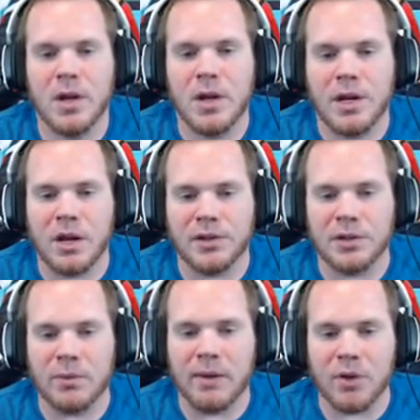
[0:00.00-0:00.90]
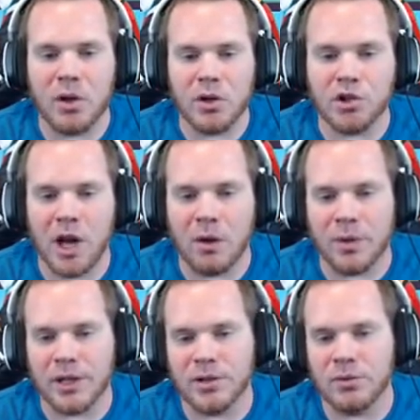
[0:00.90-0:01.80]
Now, since we have the hook shot, we
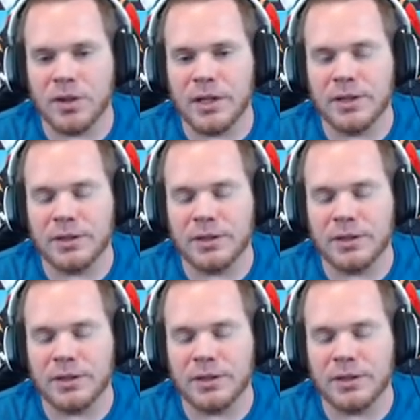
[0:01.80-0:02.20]
can do these,